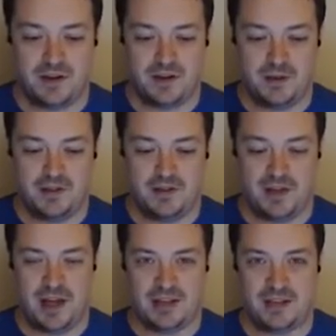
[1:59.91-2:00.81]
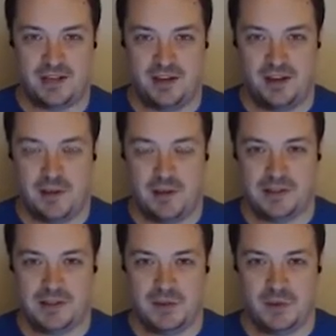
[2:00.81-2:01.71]
about the velocity. I went
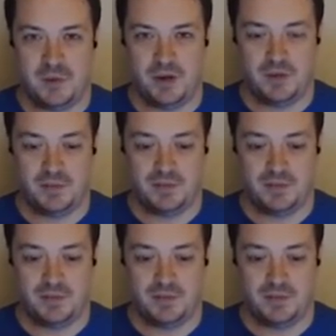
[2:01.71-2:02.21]
to one